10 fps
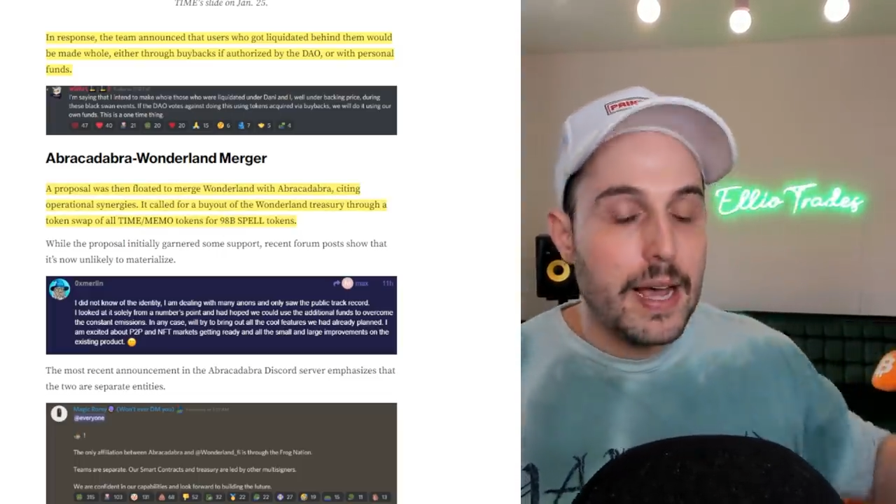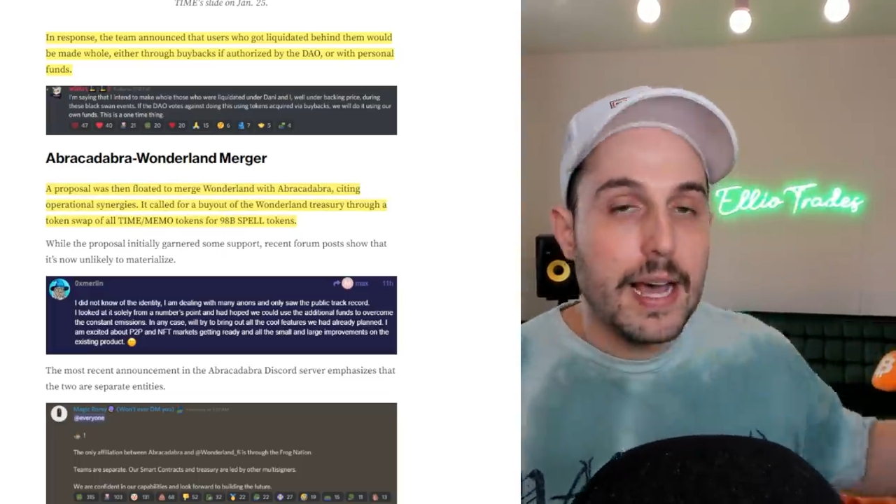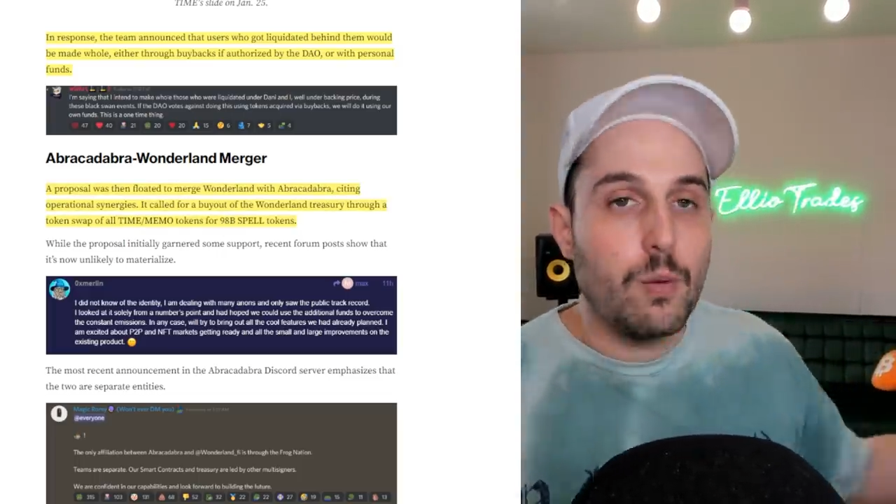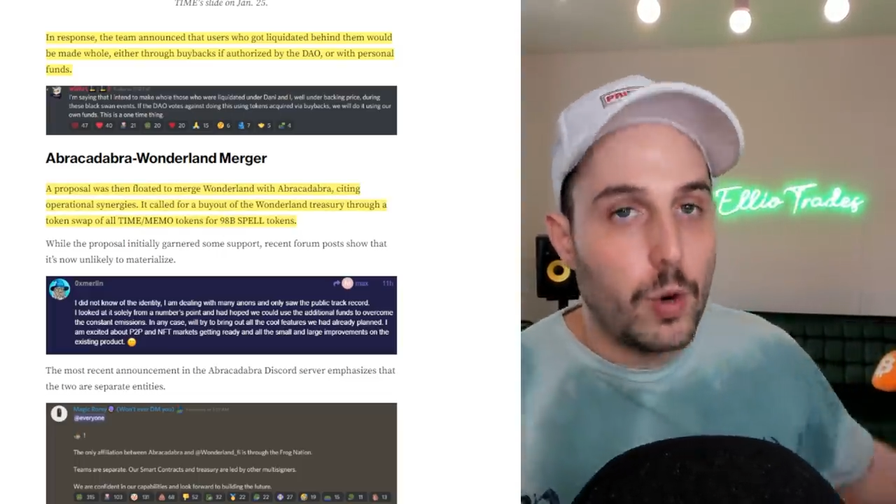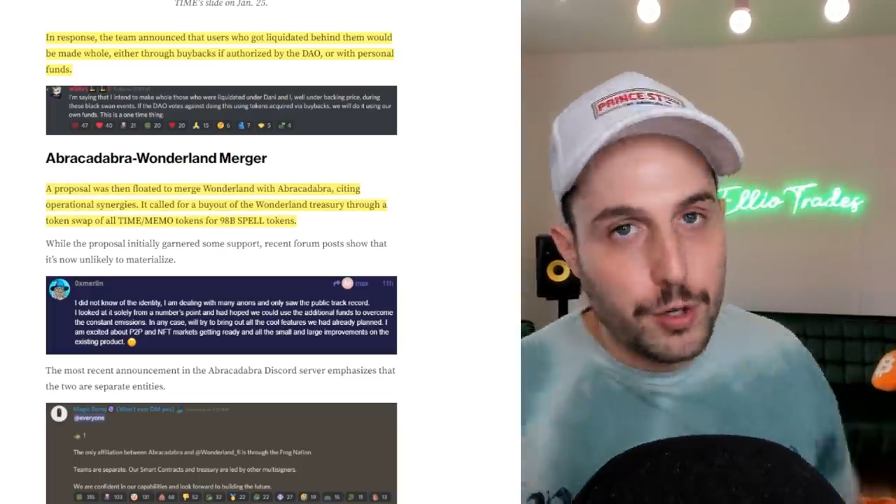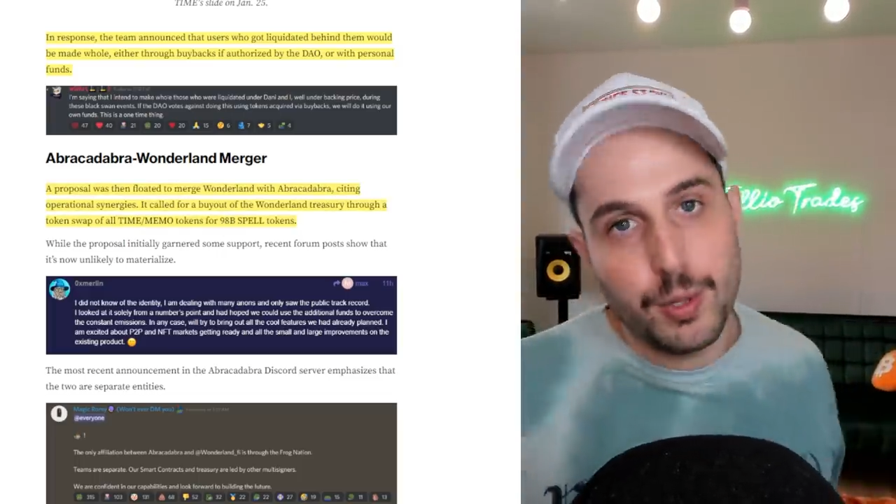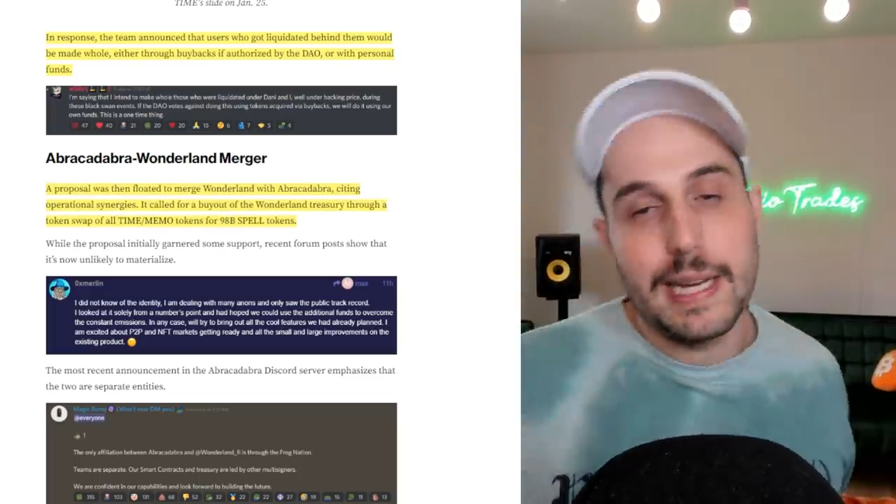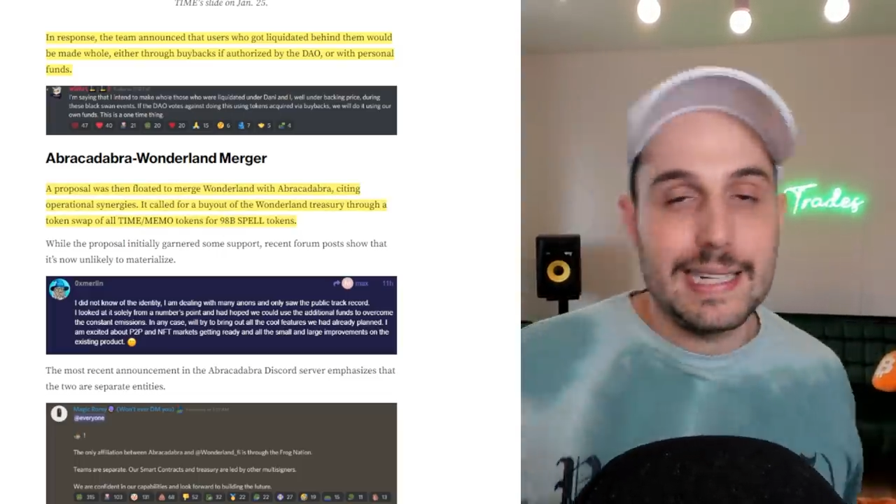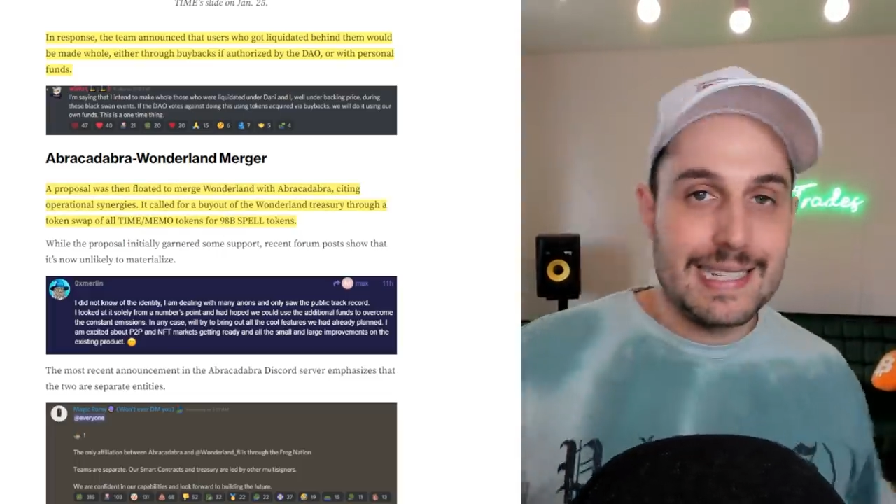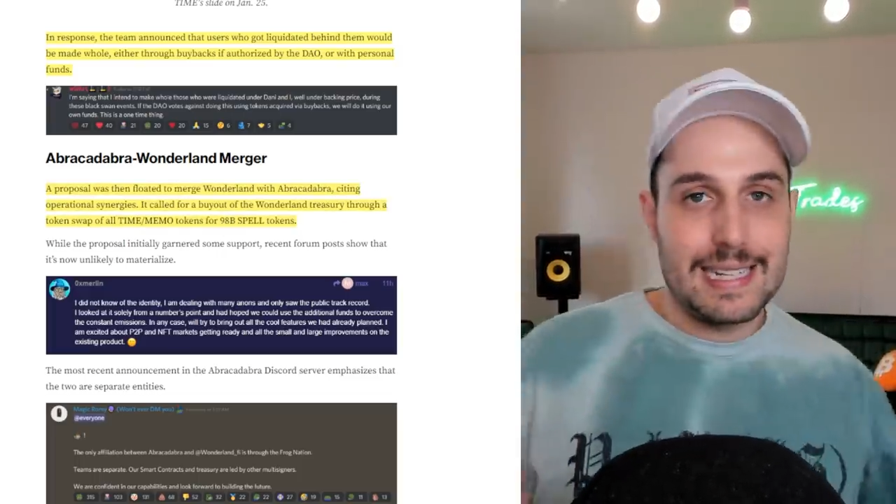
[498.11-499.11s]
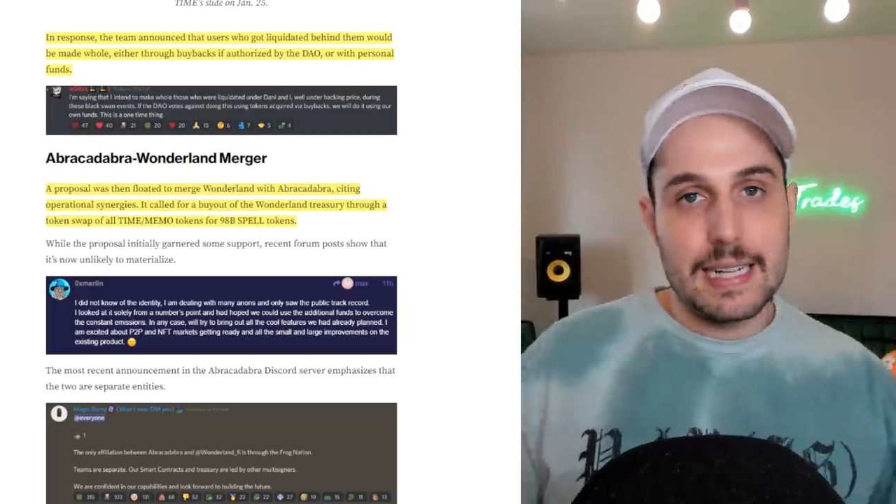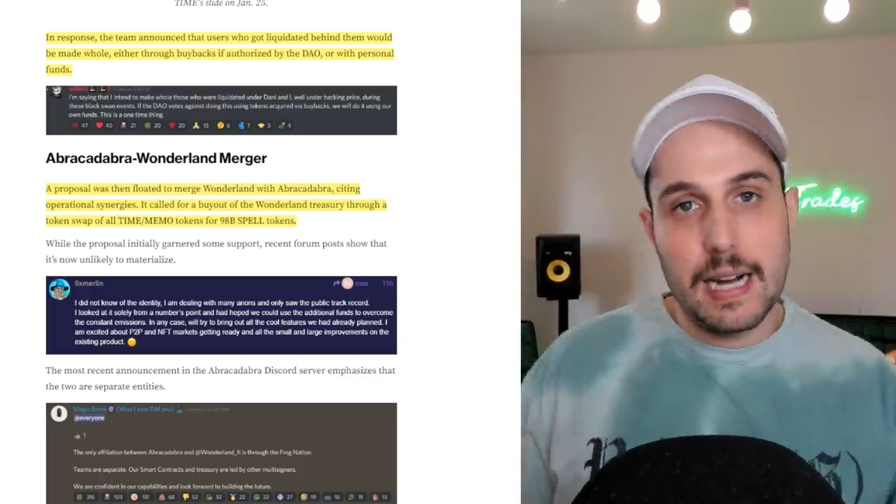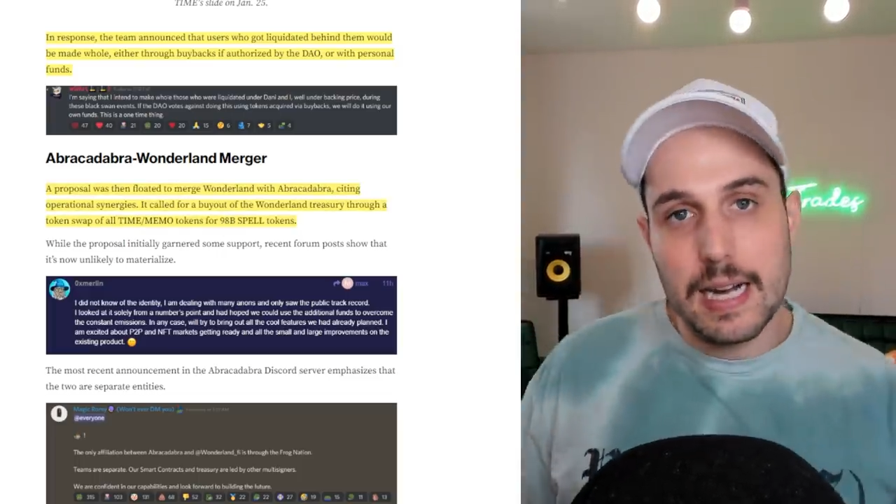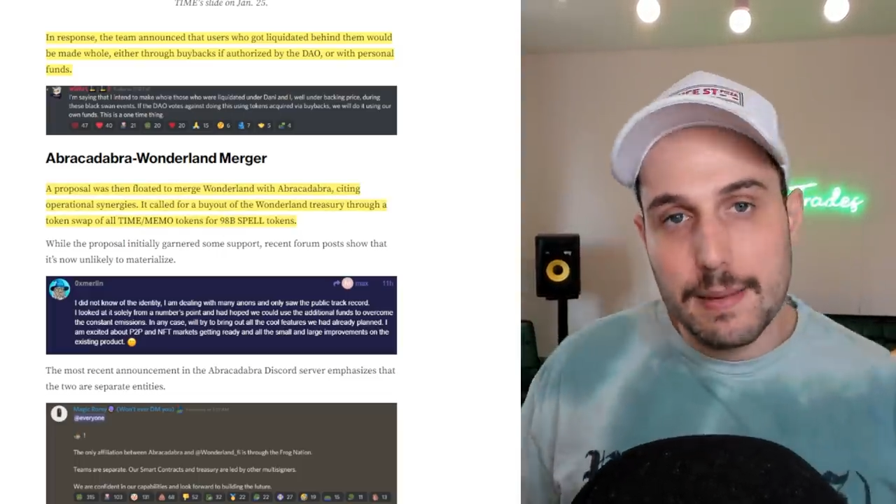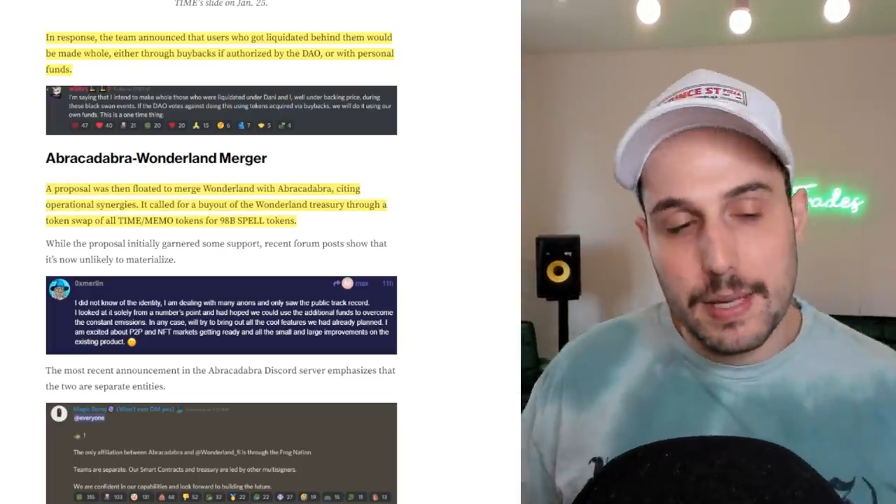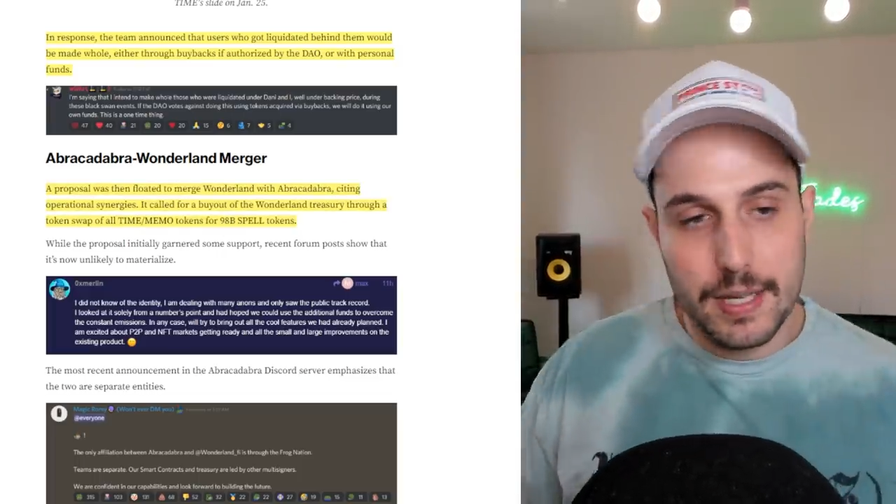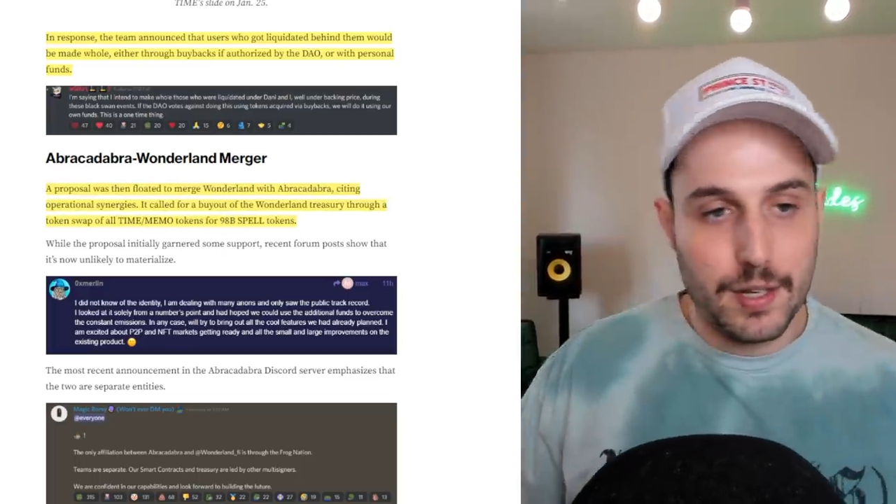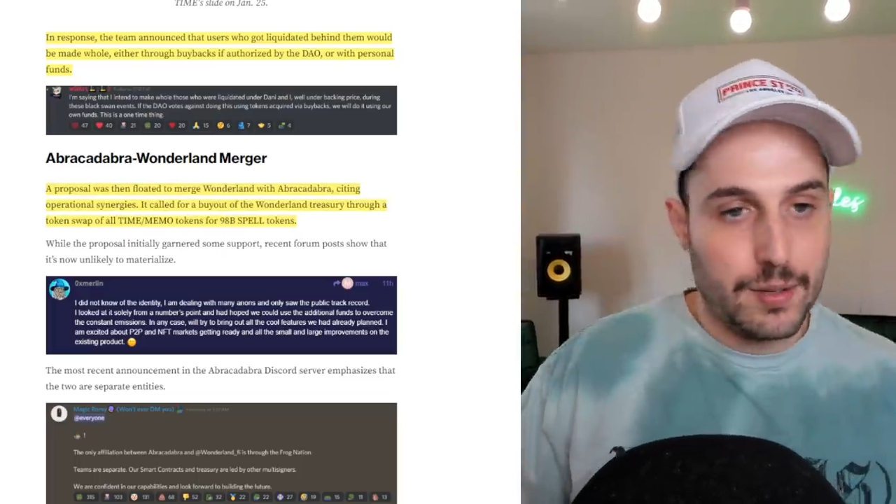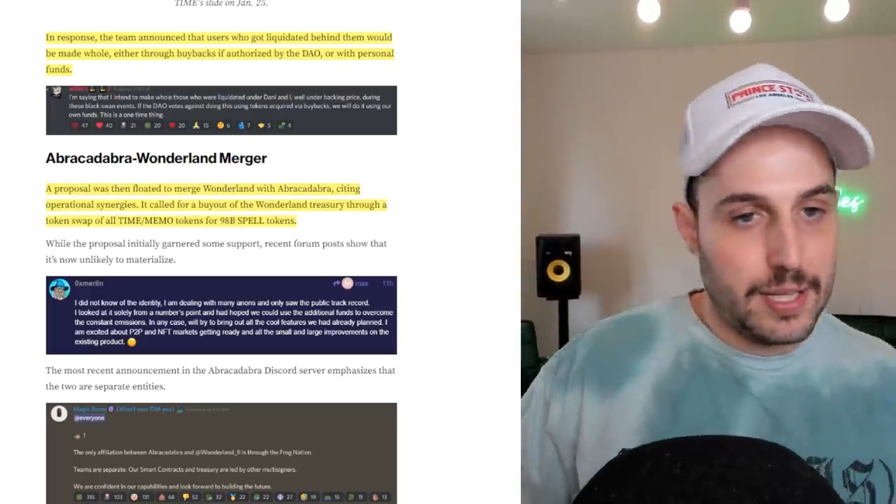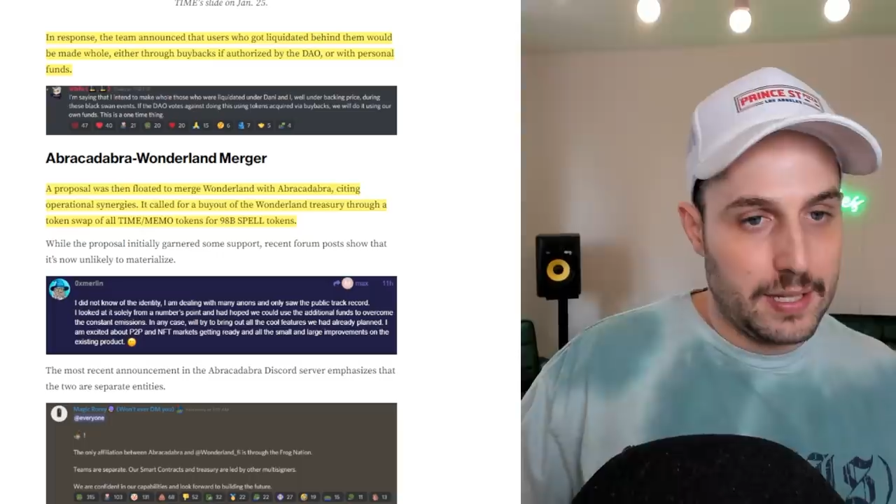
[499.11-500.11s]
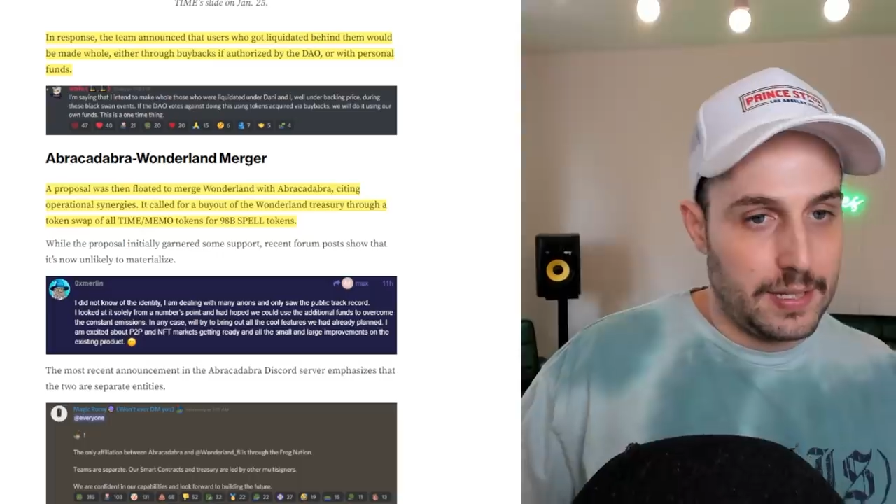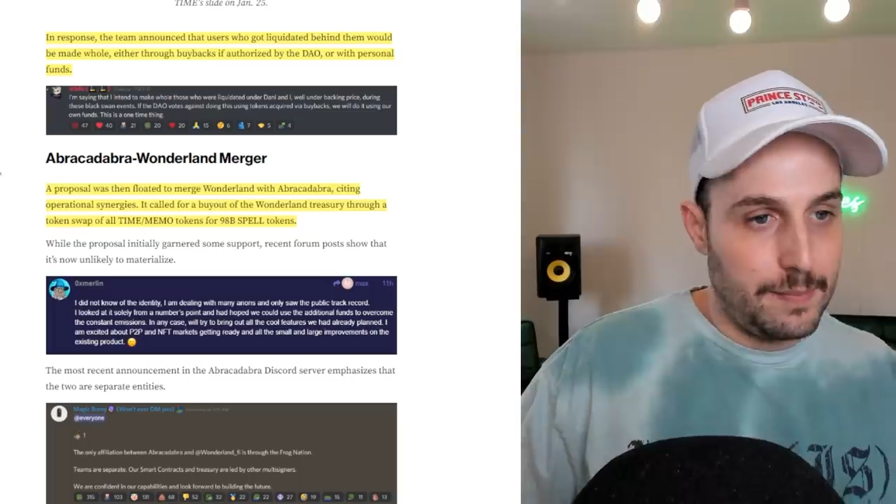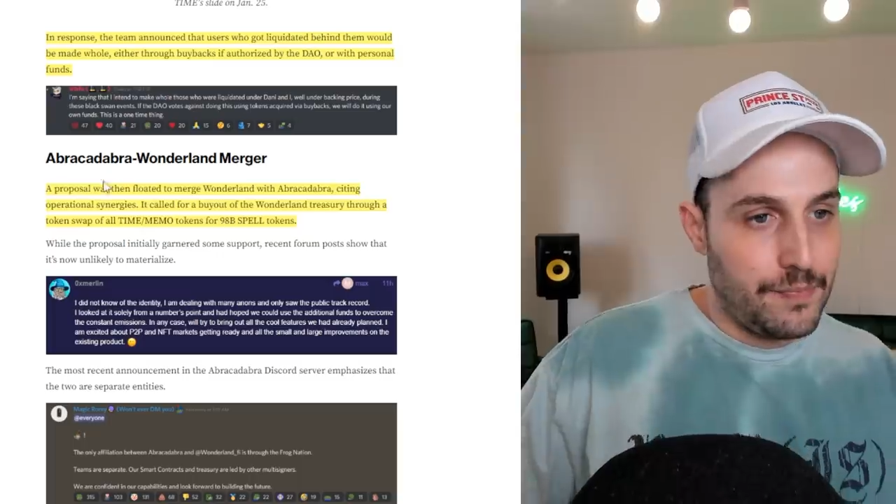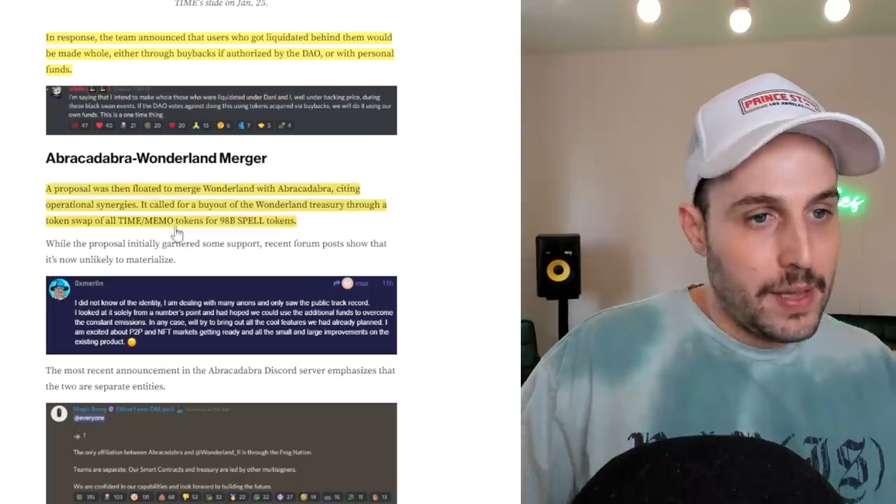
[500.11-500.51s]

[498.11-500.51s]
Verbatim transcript: and Wonderland is the time ecosystem.